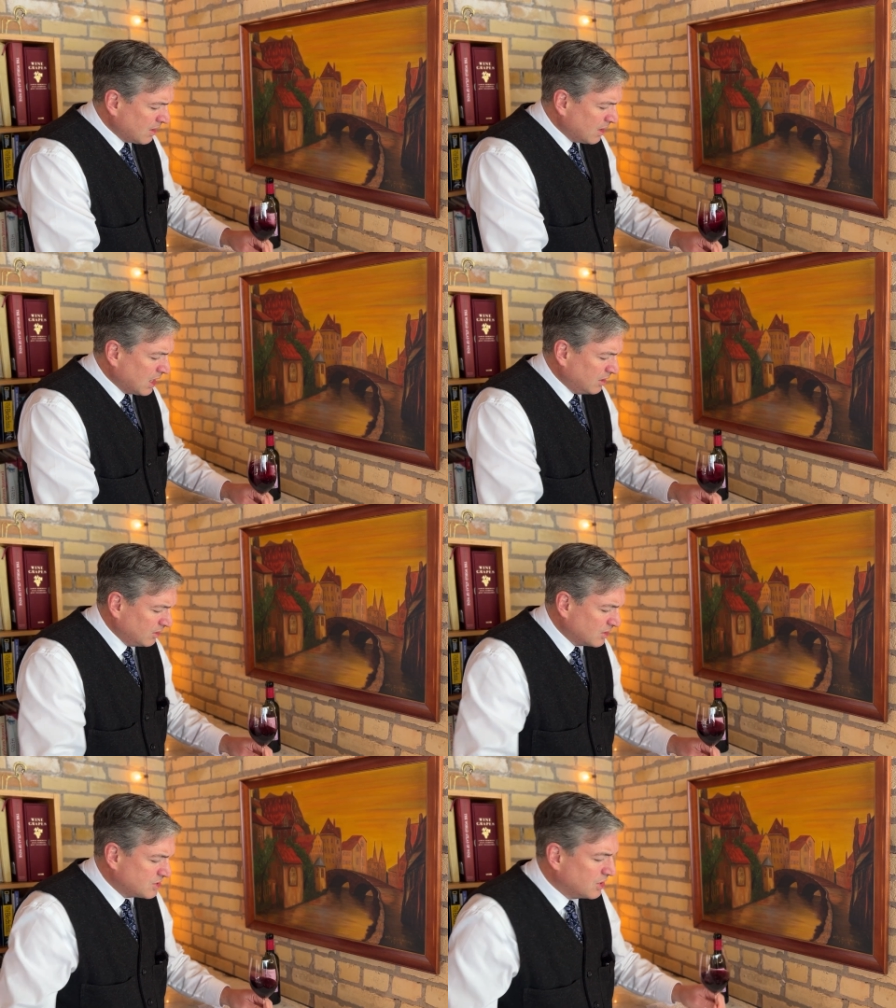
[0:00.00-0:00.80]
Color
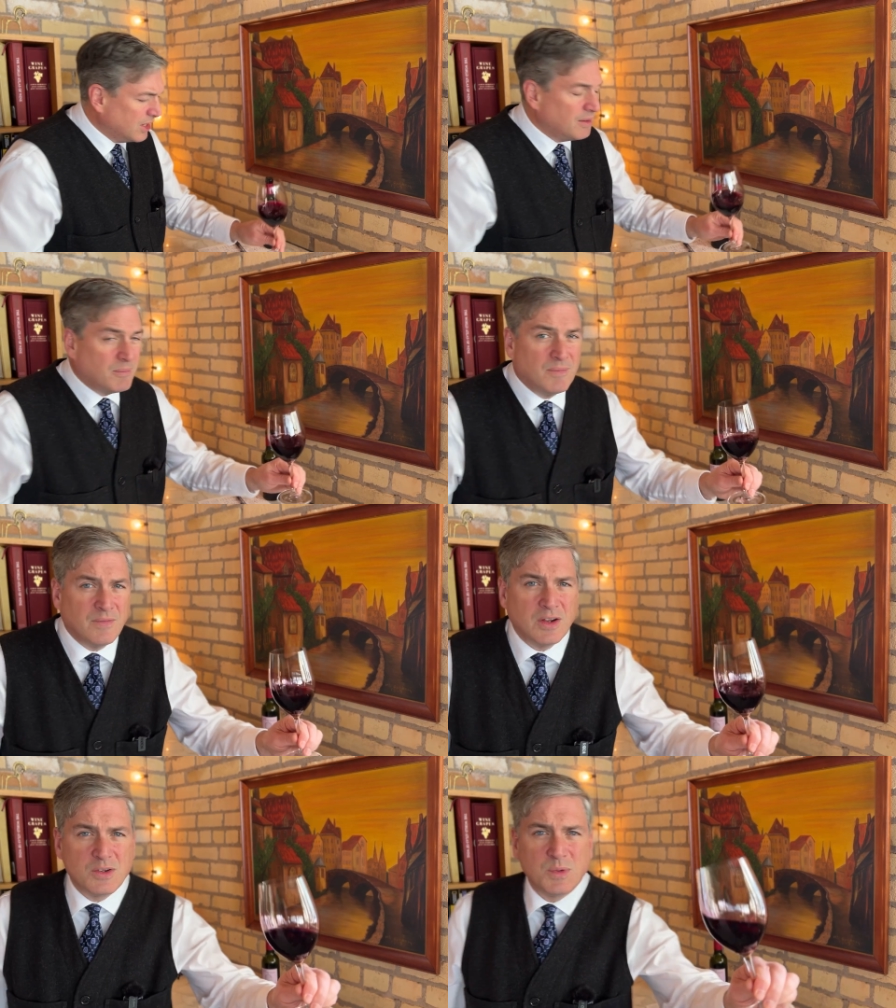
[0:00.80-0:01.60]
looks good.
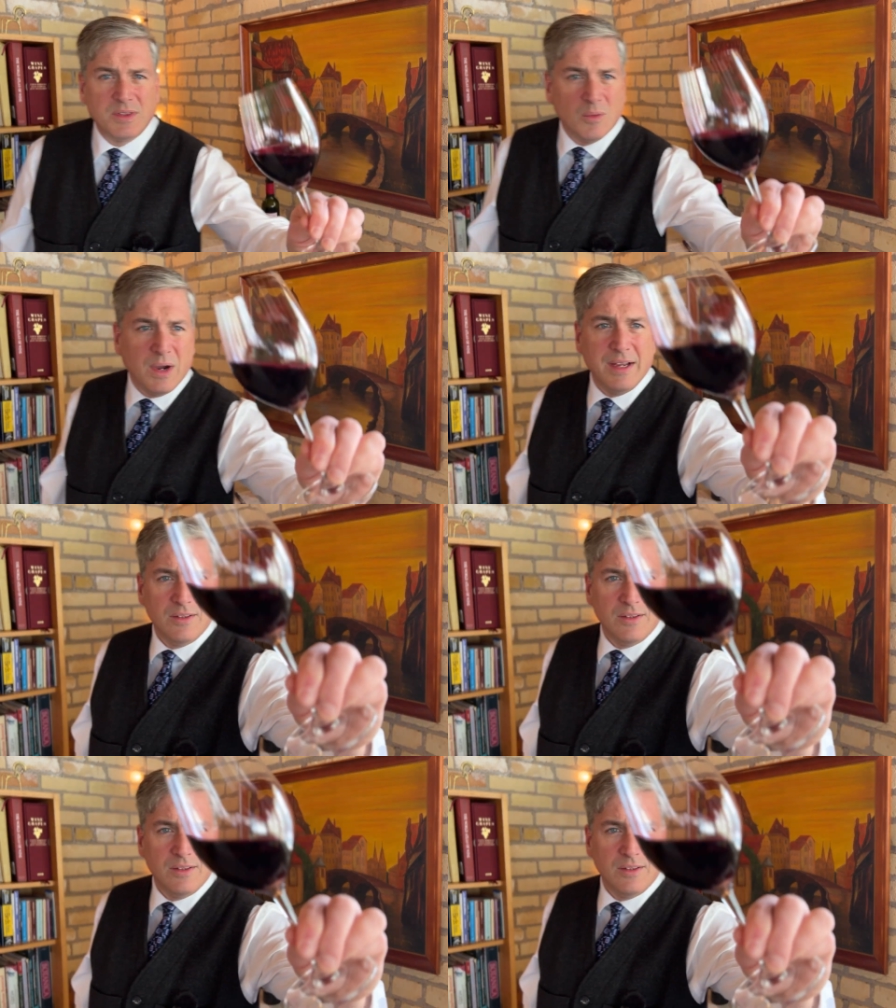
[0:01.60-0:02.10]
Here's what the wine